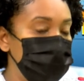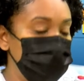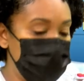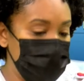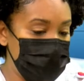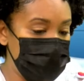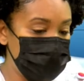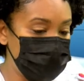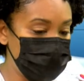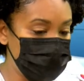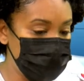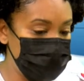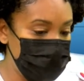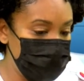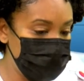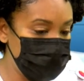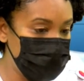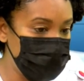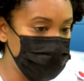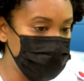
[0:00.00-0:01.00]
because
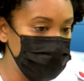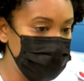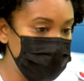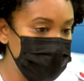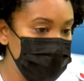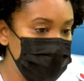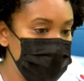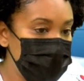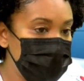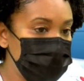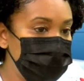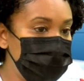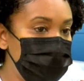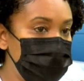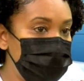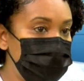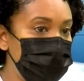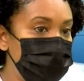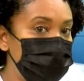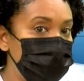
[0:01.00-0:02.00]
remember,
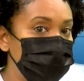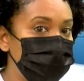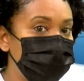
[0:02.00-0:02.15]
the